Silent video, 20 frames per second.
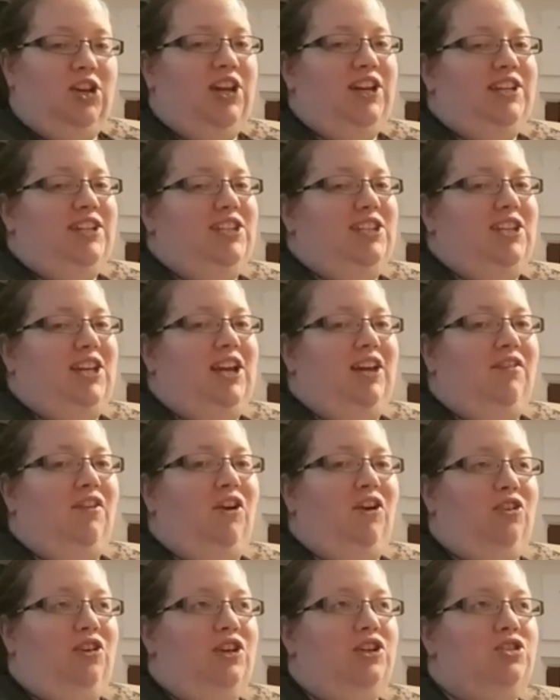you can see, I've
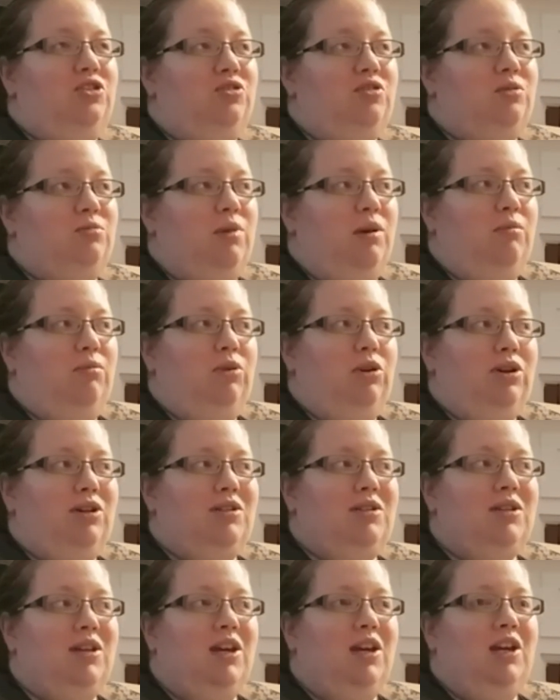already chosen my
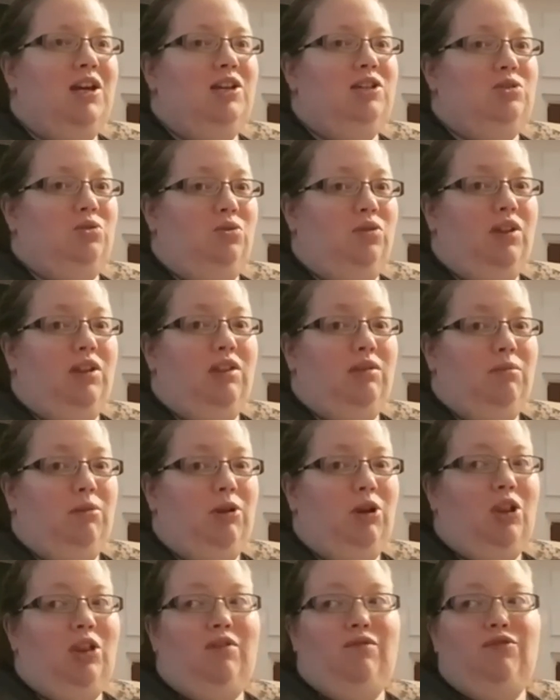books. It's only the
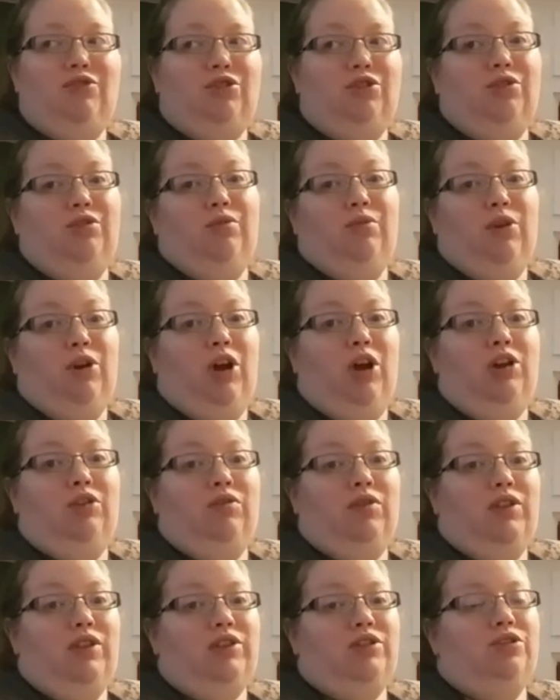middle of June. We're not
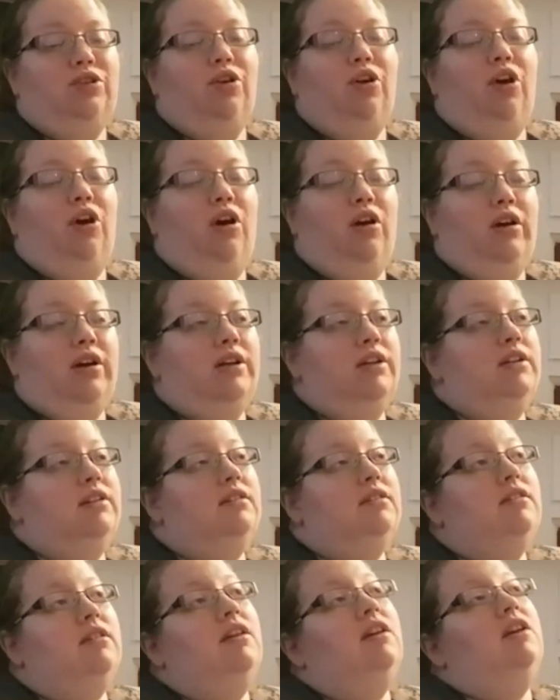doing this till
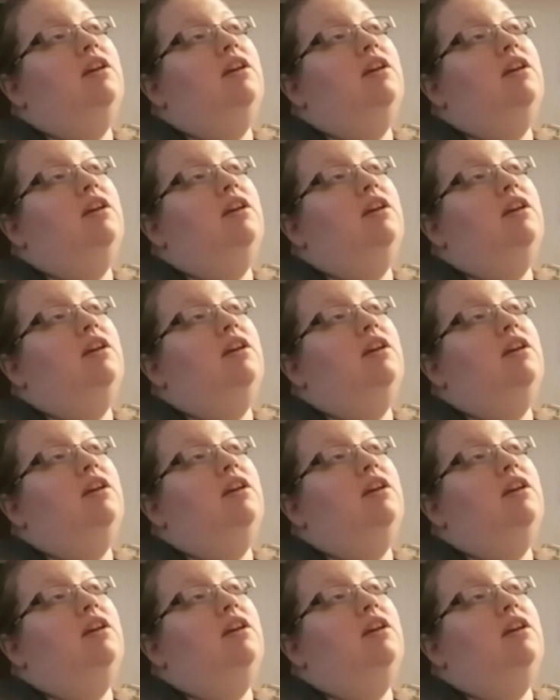August.